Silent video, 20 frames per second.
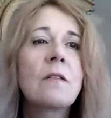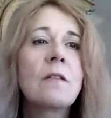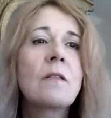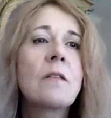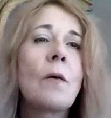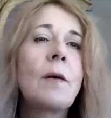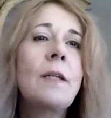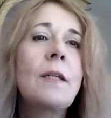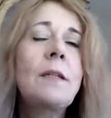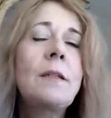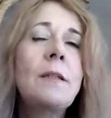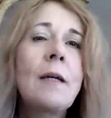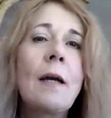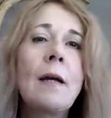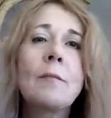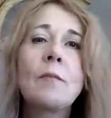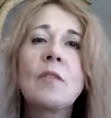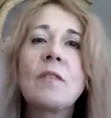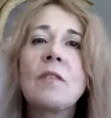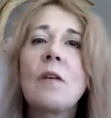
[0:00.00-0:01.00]
So
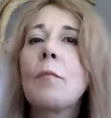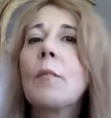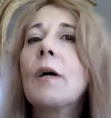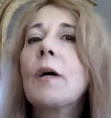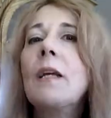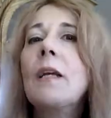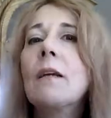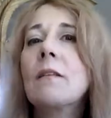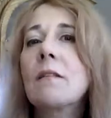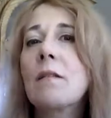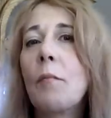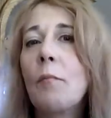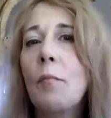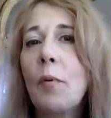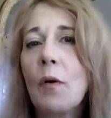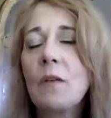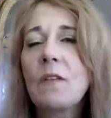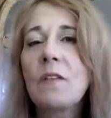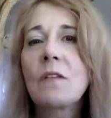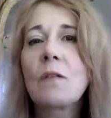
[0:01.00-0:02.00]
anytime somebody is a
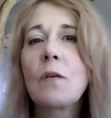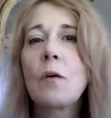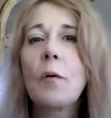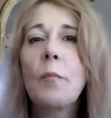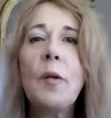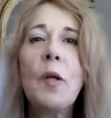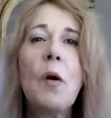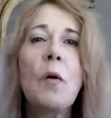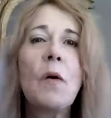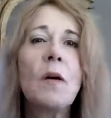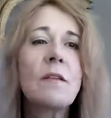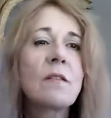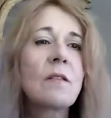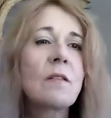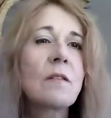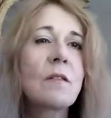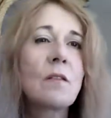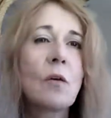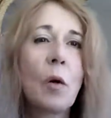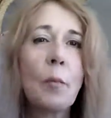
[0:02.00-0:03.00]
birth Scorpio, has
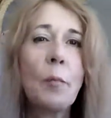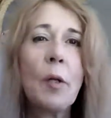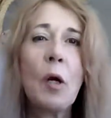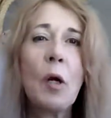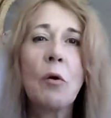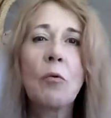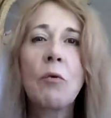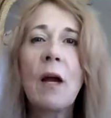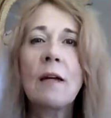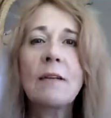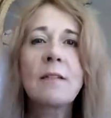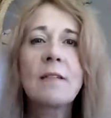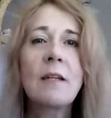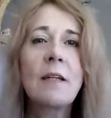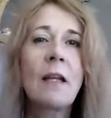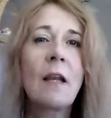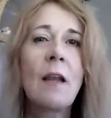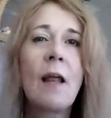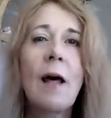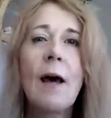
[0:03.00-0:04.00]
a Scorpio
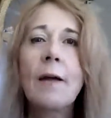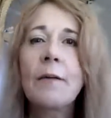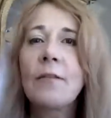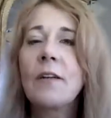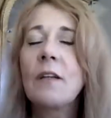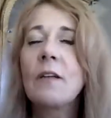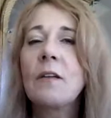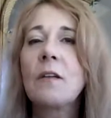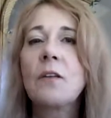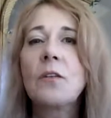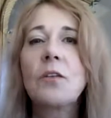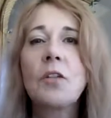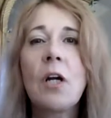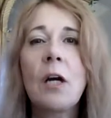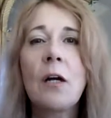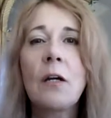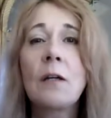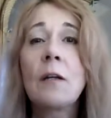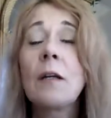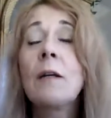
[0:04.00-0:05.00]
rising, a lot of it in their
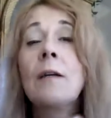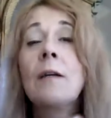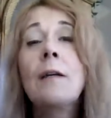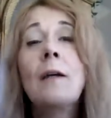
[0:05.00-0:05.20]
chart,